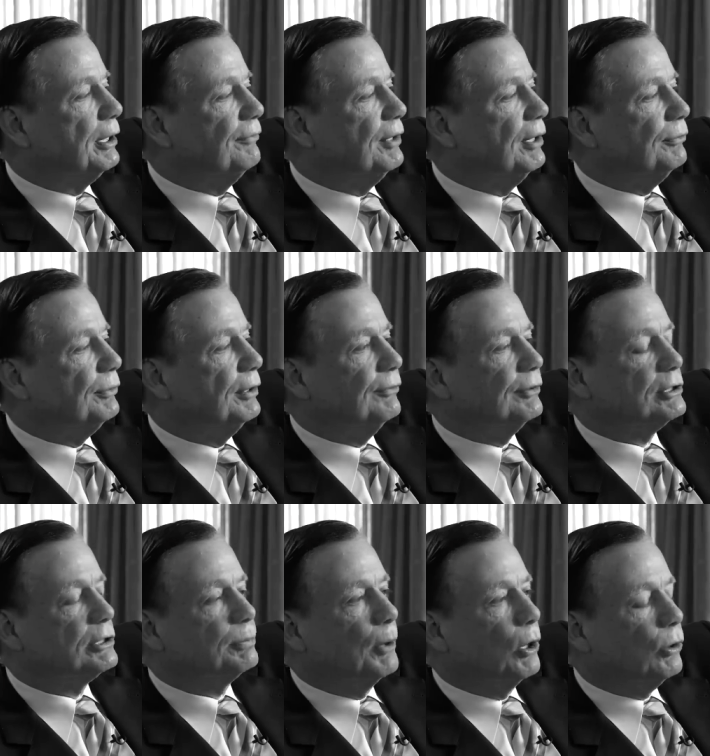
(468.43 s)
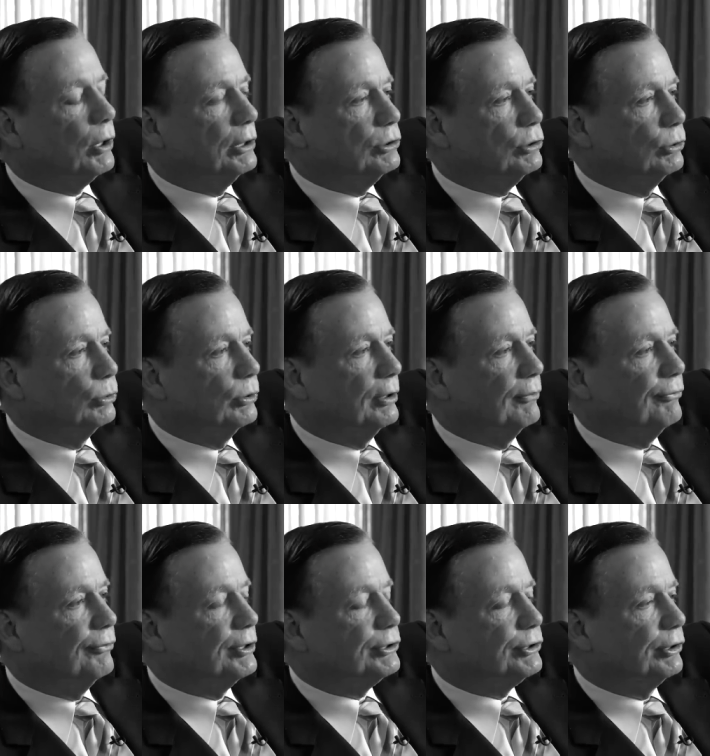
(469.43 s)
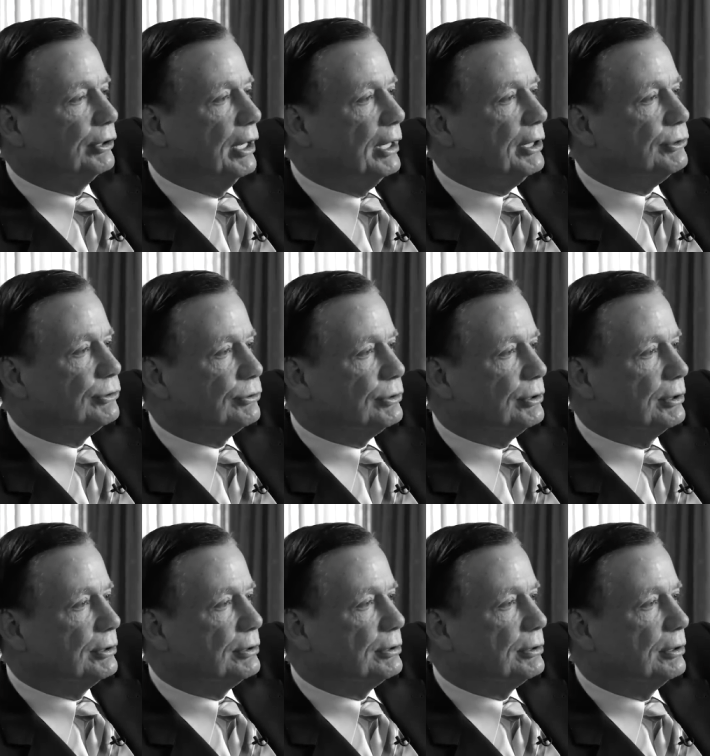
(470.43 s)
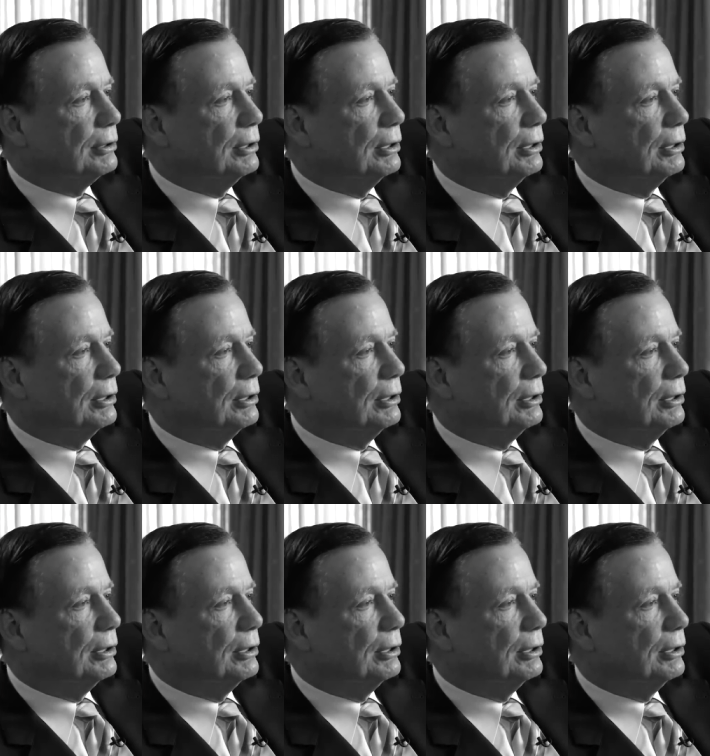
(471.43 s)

They've never even spoken to an official exorcist.